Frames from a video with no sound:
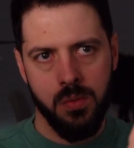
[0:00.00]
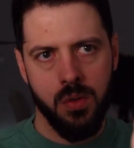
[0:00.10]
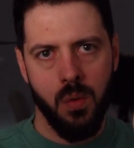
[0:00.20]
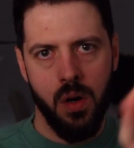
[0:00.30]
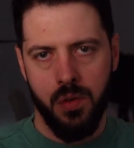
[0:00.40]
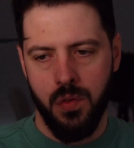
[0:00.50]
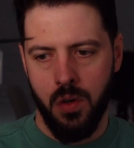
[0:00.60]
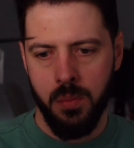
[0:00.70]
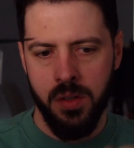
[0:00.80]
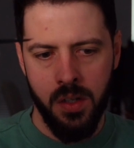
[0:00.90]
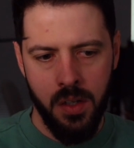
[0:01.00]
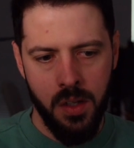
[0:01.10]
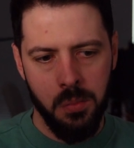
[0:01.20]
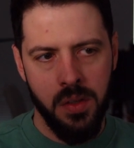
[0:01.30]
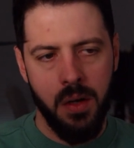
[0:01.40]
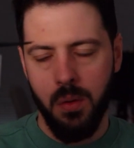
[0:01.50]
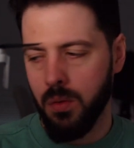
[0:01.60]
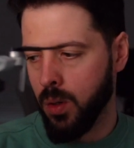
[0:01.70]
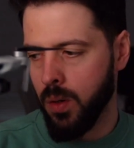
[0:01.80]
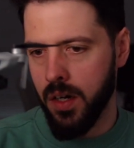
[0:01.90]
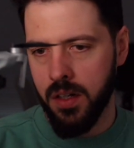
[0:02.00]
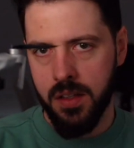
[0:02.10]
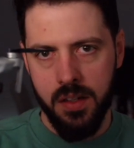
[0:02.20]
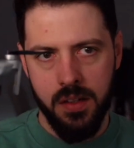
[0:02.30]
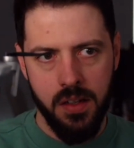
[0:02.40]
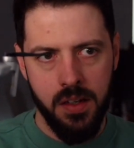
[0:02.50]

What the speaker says: the work for me. But that will require that